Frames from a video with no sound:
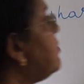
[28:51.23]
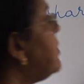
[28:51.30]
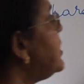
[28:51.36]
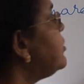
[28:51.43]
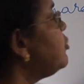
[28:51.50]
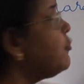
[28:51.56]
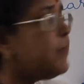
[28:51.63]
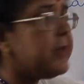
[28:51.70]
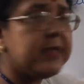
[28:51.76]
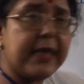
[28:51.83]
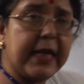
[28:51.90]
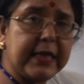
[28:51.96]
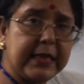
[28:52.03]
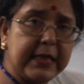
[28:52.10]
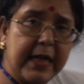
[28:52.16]
much? Rupees
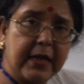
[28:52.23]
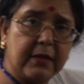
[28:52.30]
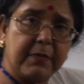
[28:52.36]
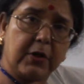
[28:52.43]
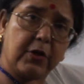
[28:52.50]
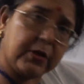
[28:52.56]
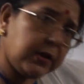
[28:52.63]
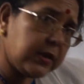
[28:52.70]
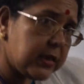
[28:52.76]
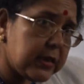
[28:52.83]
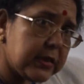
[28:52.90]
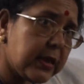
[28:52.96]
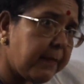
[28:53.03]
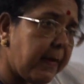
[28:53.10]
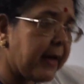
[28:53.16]
88, because this
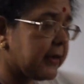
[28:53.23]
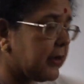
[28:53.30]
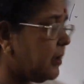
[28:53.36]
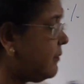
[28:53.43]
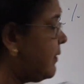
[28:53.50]
is the market